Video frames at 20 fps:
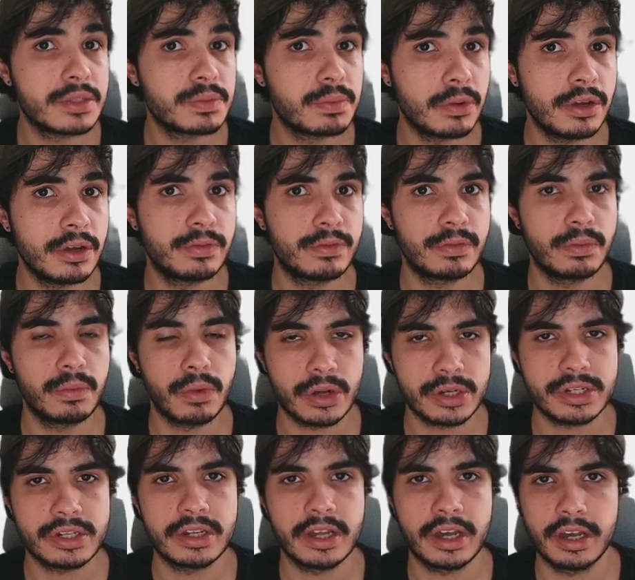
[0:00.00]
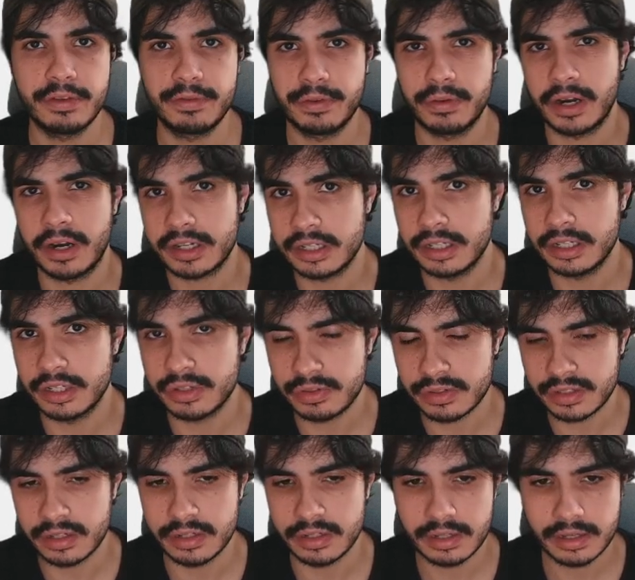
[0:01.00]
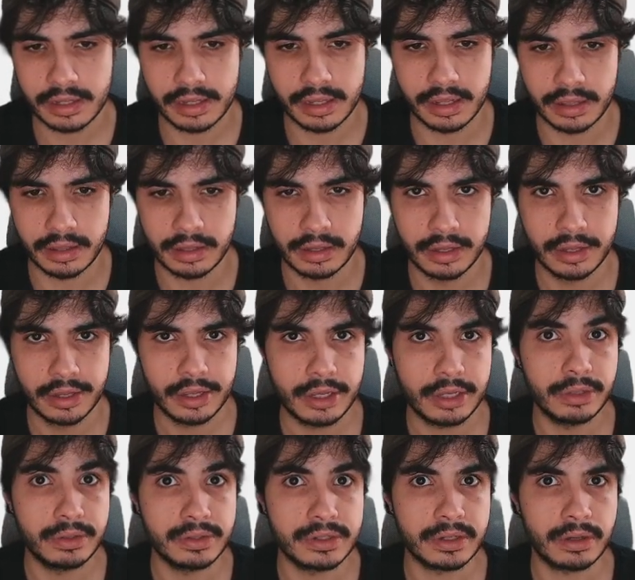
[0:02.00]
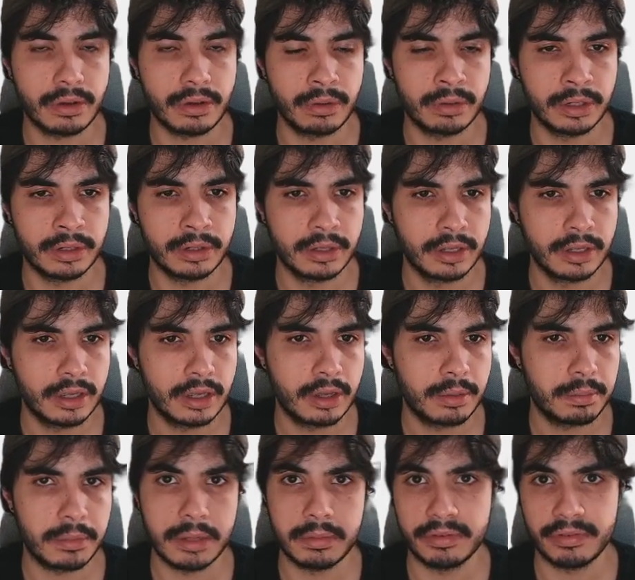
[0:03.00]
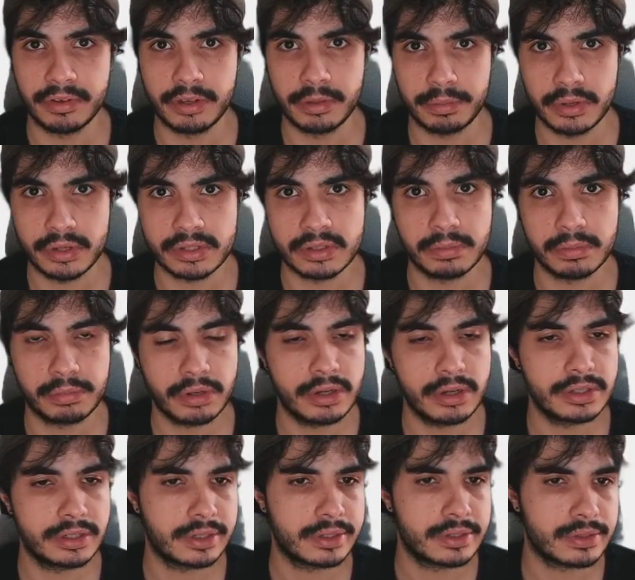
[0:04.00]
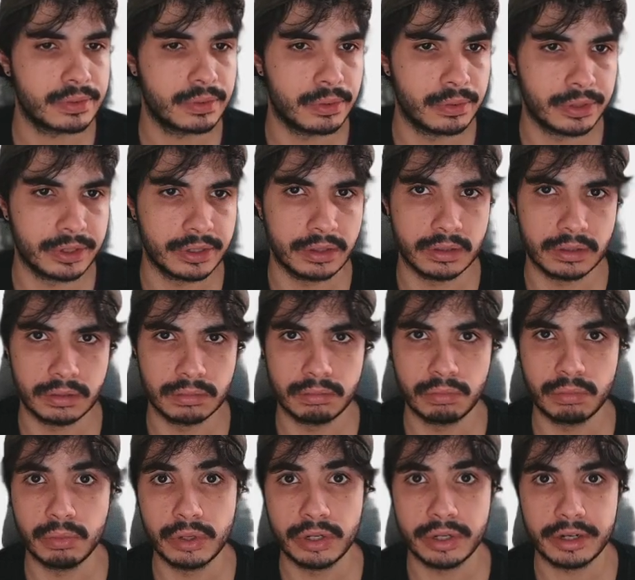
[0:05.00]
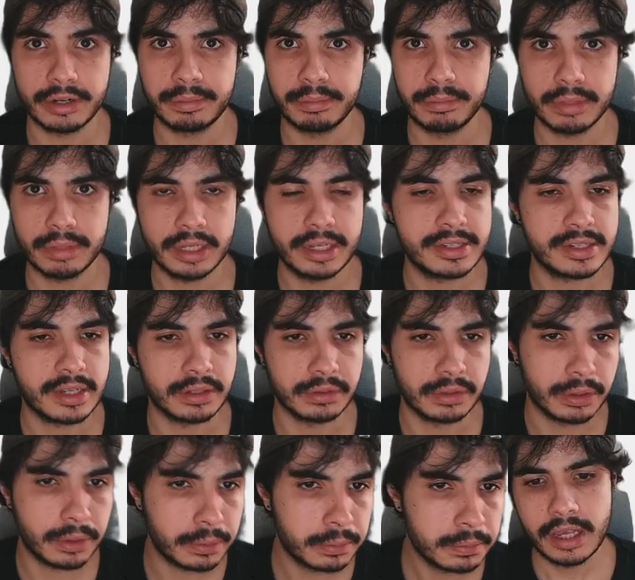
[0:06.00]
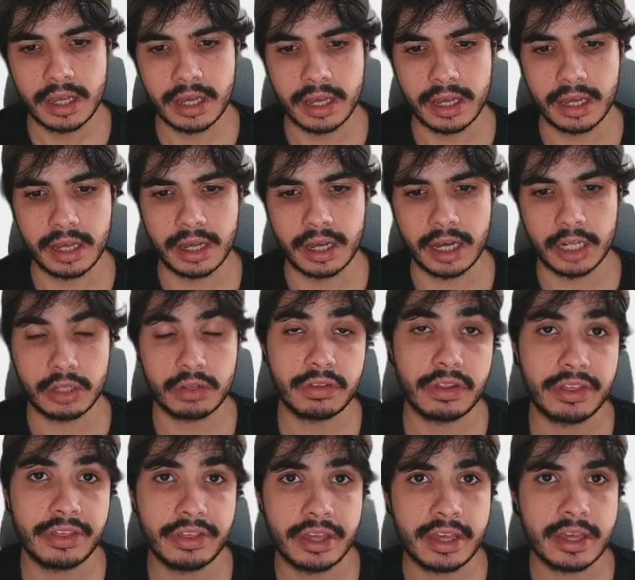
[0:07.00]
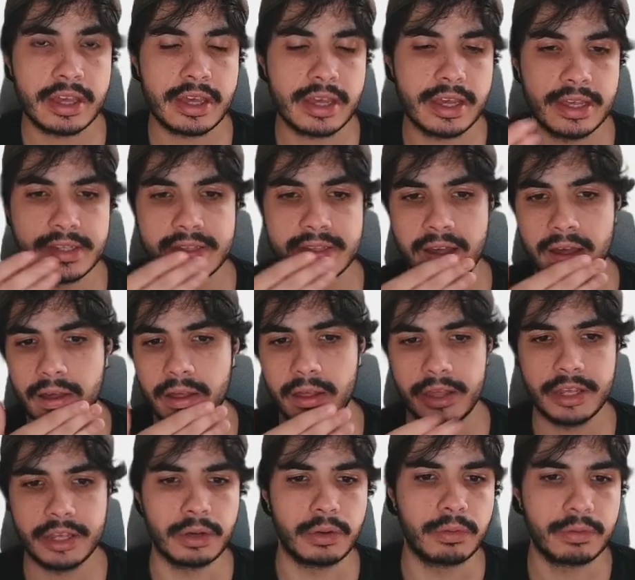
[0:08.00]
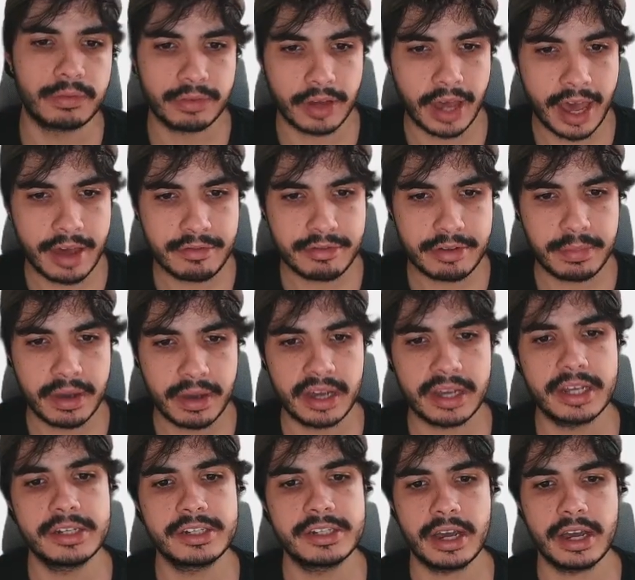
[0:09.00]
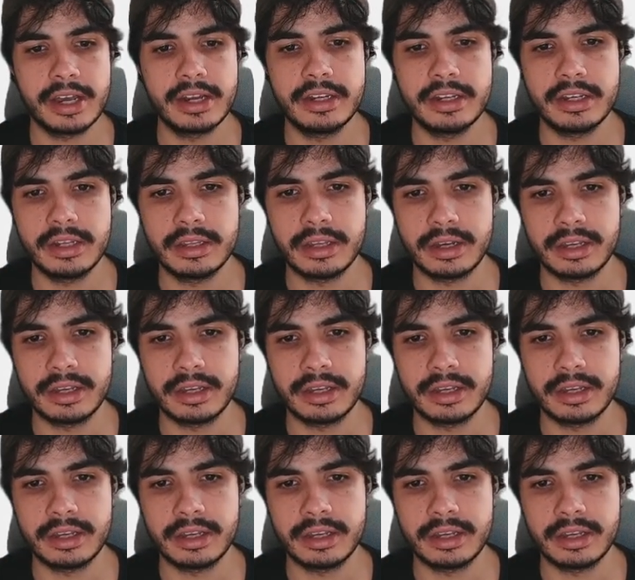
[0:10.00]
worth watching that if you're actually interested in using Conan, maybe for your personal projects or your workplace, I don't know. Another thing is that, for every package ID that